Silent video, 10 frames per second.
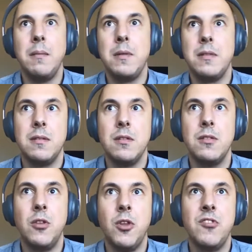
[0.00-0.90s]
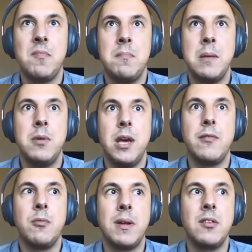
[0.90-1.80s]
I mean, not just bad
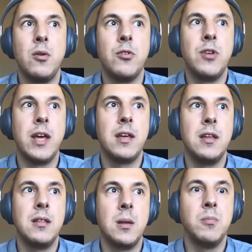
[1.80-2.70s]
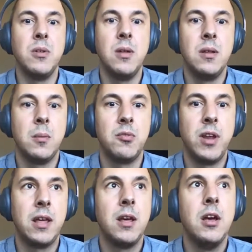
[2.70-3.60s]
behavior, but also like in terms
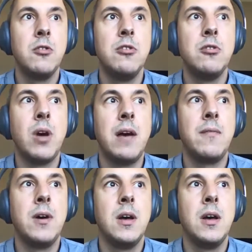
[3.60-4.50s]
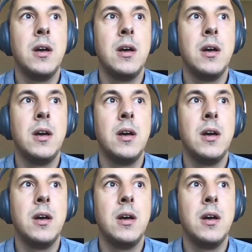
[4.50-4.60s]
of like, you need to have